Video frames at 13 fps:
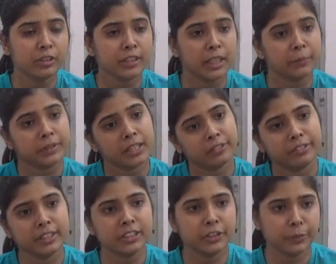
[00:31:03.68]

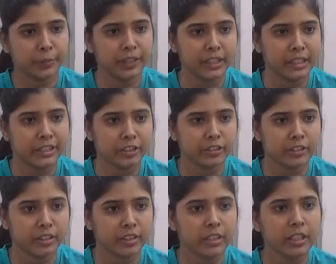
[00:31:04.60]
subsurface drip irrigation,
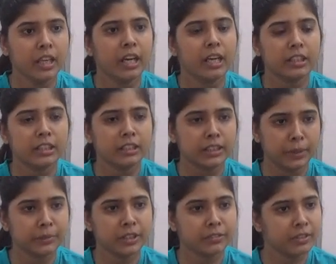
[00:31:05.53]
sir. Under
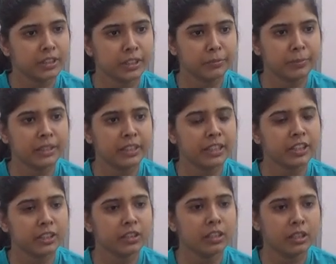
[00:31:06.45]
subsurface drip
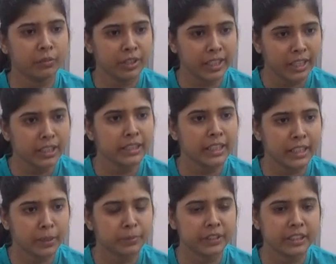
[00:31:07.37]
irrigation, we can
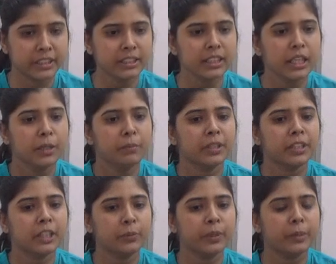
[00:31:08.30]
take up cereals, but
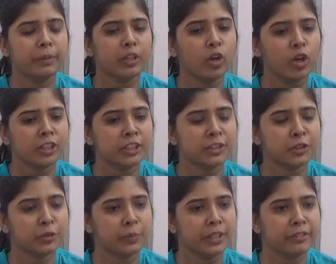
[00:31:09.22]
it will be cost is
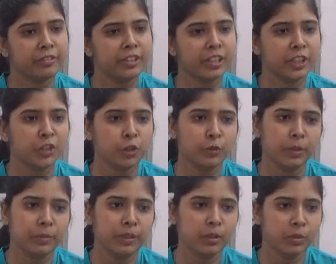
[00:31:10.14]
to benefit ratio
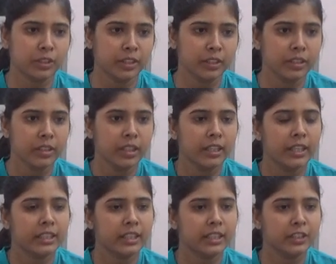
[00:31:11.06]
will be low, sir.
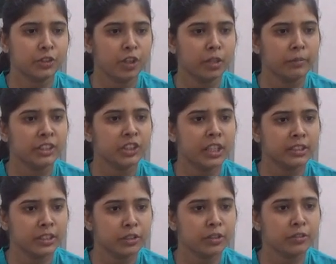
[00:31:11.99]
Like the installment
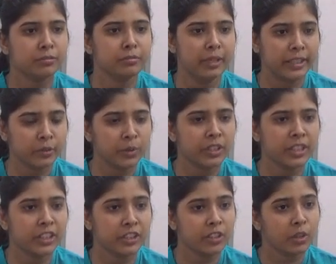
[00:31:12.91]
charges of micro
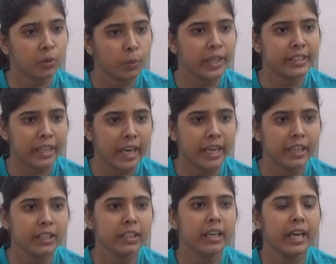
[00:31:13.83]
irrigation are quite high,
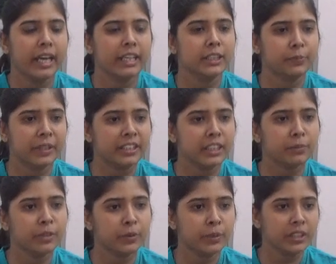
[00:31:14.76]
and spacing
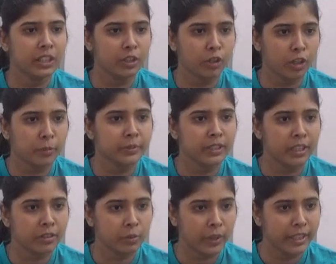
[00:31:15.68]
between the crops
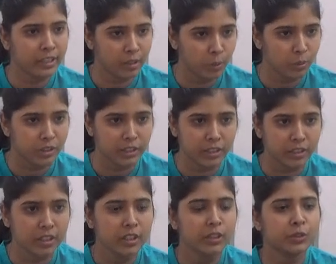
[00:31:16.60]
are quite low, sir.
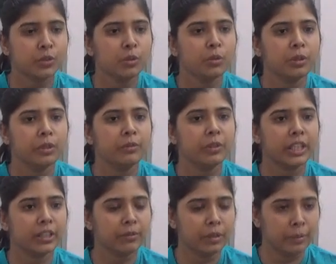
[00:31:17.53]
So we
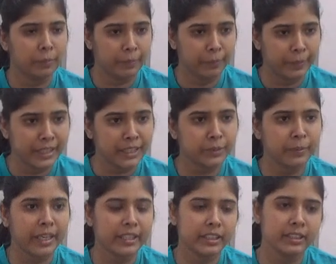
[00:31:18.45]
can best
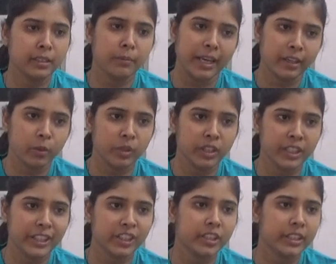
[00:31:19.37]
practice the micro
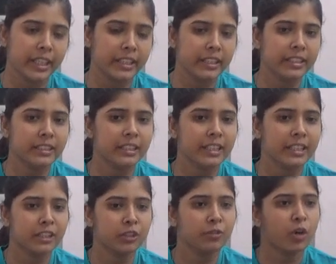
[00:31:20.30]
irrigation techniques in
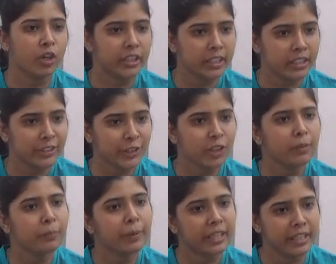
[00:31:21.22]
case of horticulture
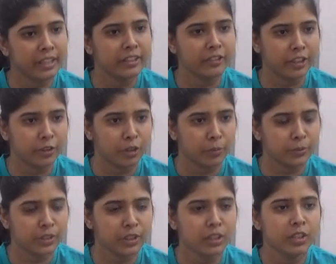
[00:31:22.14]
or perennial tree
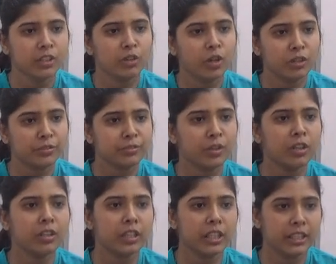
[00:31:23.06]
crops, not
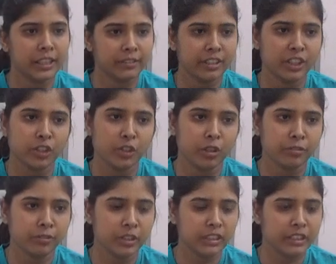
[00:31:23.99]
for cultivation
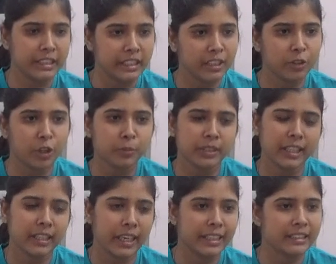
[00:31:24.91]
of cereal crops
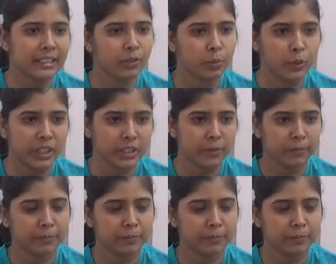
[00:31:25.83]
like rice and wheat.